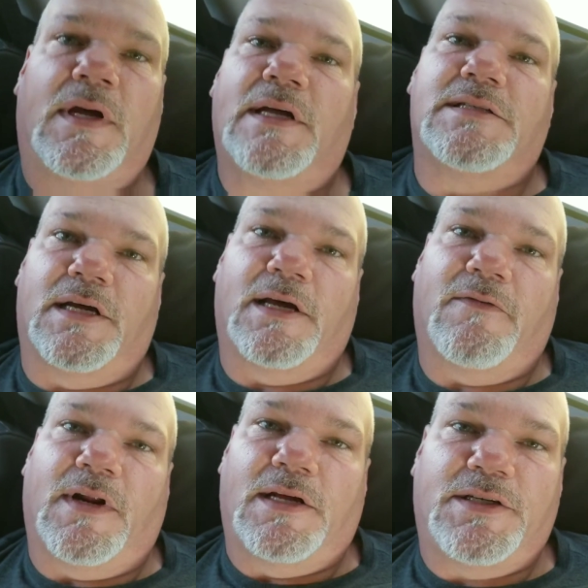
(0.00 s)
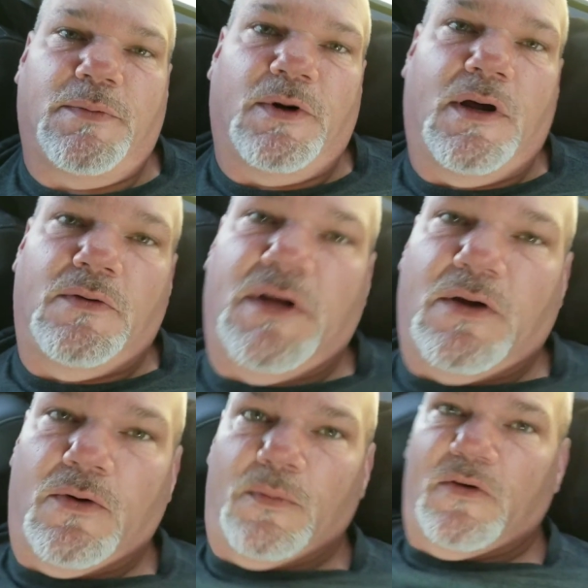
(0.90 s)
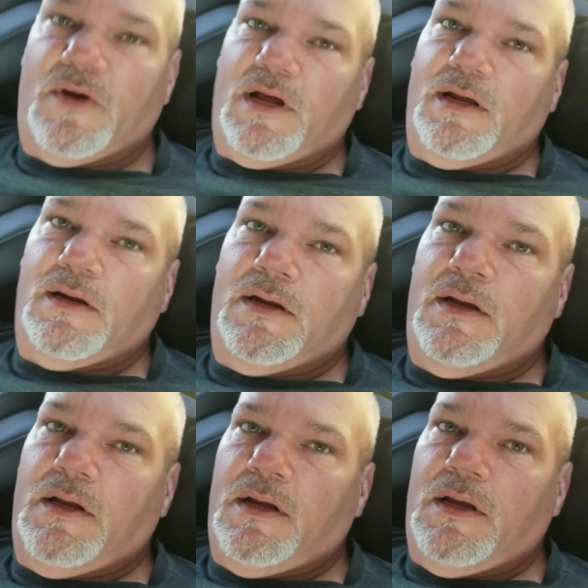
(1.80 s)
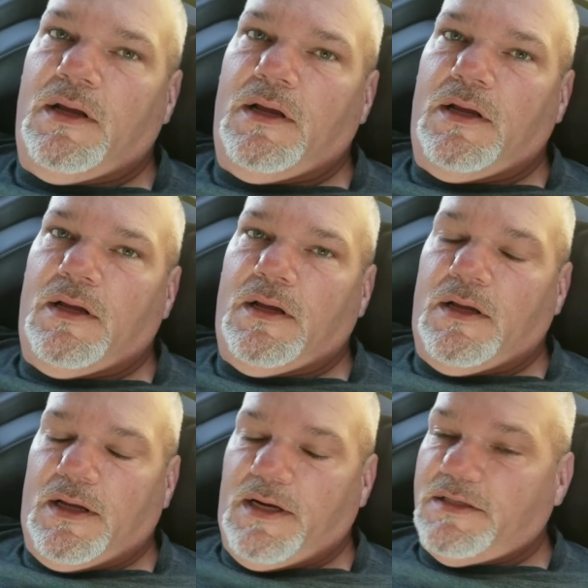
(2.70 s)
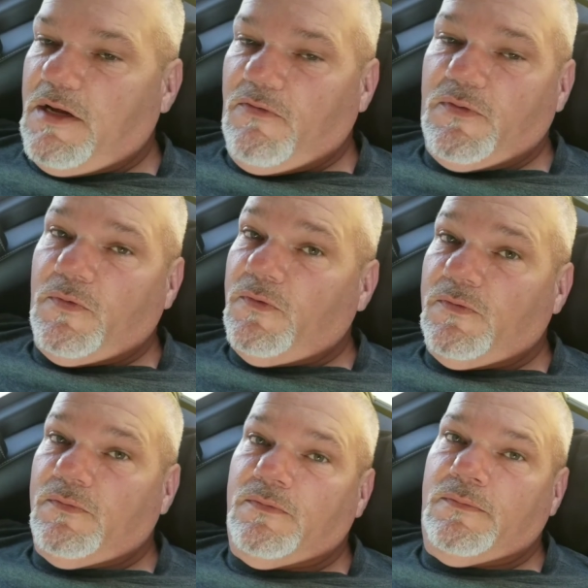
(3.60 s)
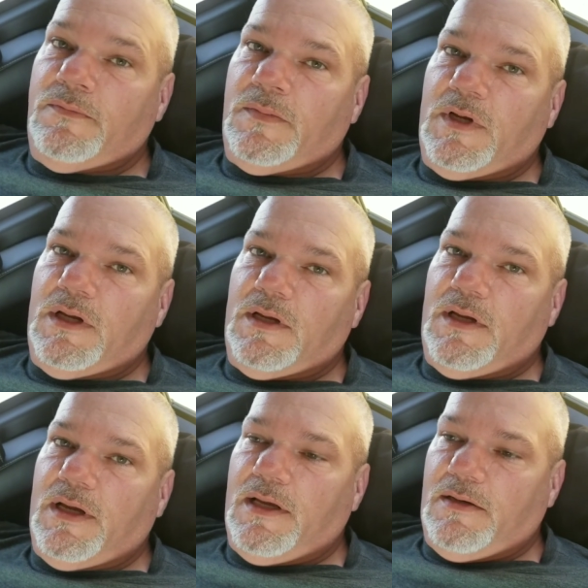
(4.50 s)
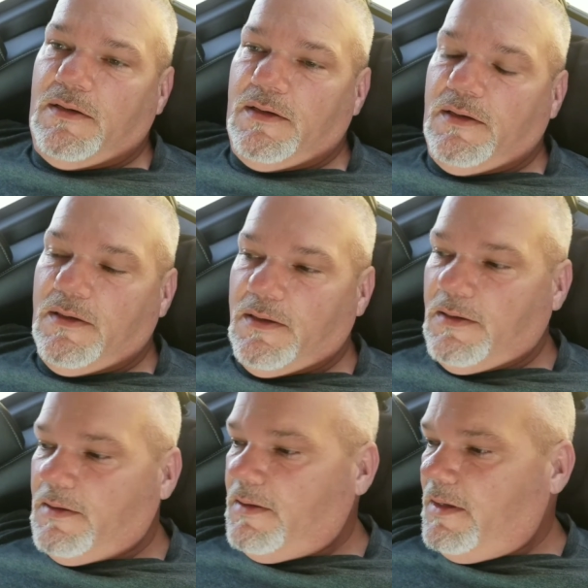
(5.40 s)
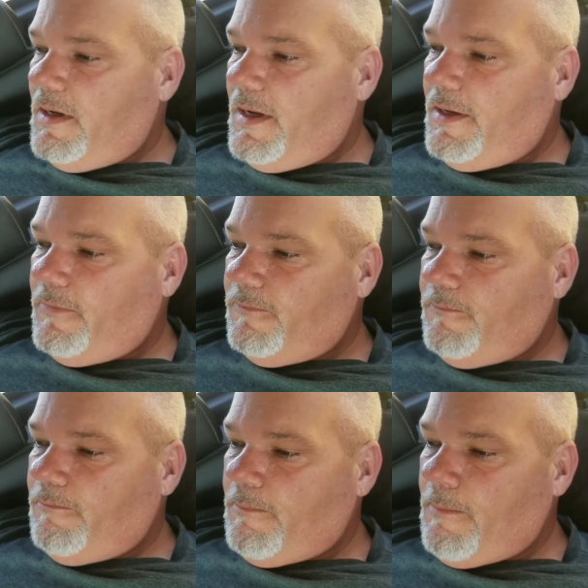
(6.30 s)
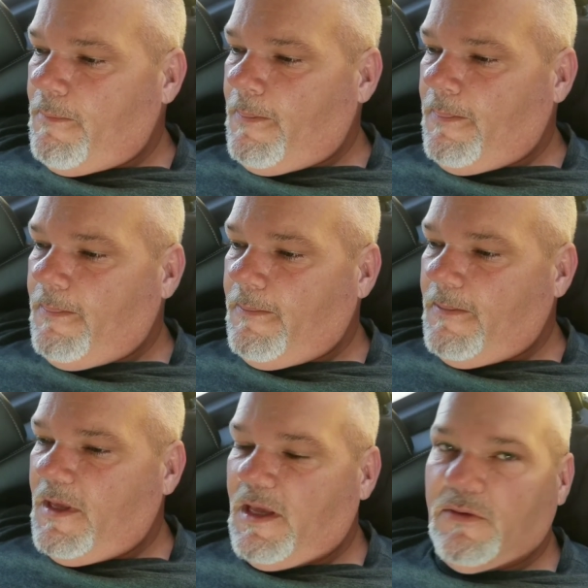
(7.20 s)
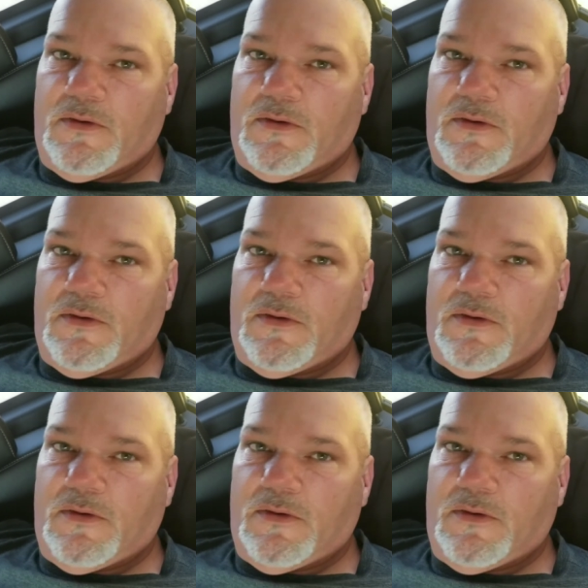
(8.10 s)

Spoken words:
It's a heck of a lot cheaper than a hotel room every night. It is comfortable. And, yeah.